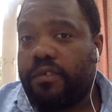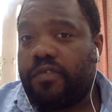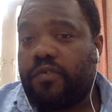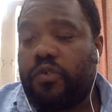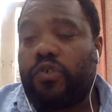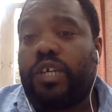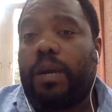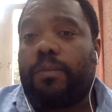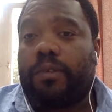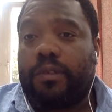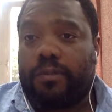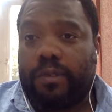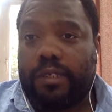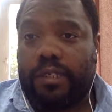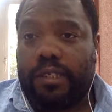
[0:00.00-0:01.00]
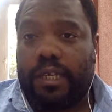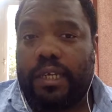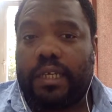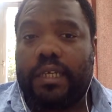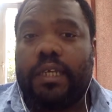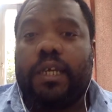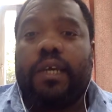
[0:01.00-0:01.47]
for chapter 3 today.
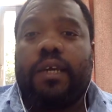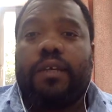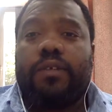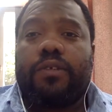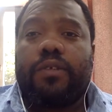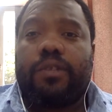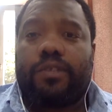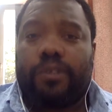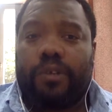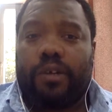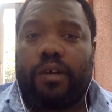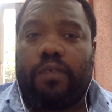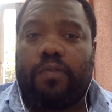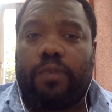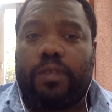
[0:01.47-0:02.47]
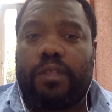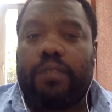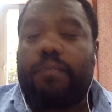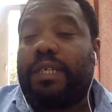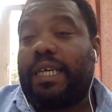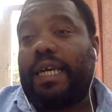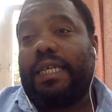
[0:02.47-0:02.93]
So, let's start off with the
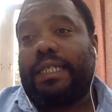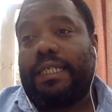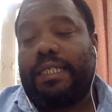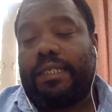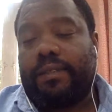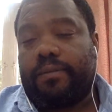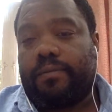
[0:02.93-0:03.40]
big idea.